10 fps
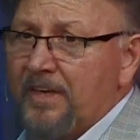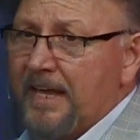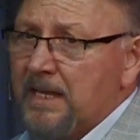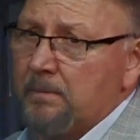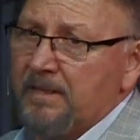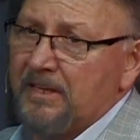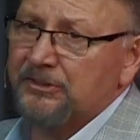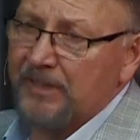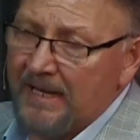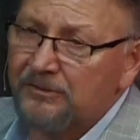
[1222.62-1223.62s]
the enemy that
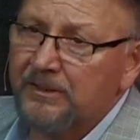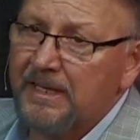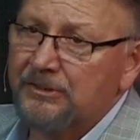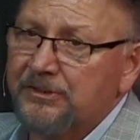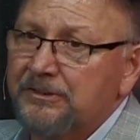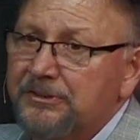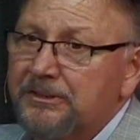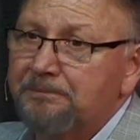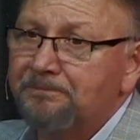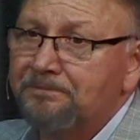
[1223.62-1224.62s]
stands against
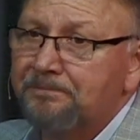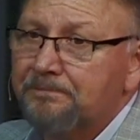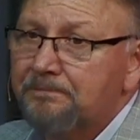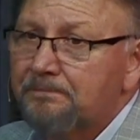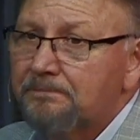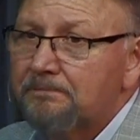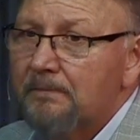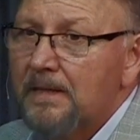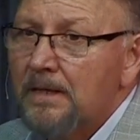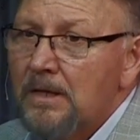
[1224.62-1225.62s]
us.
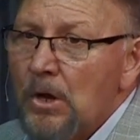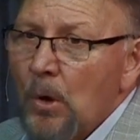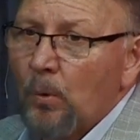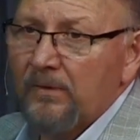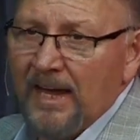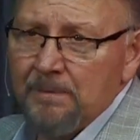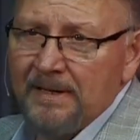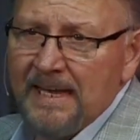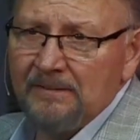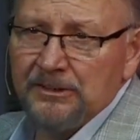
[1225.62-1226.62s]
When they
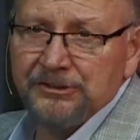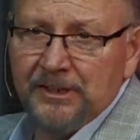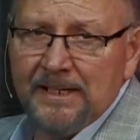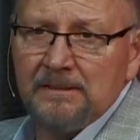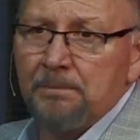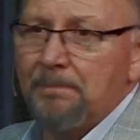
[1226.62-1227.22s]
began to sing, the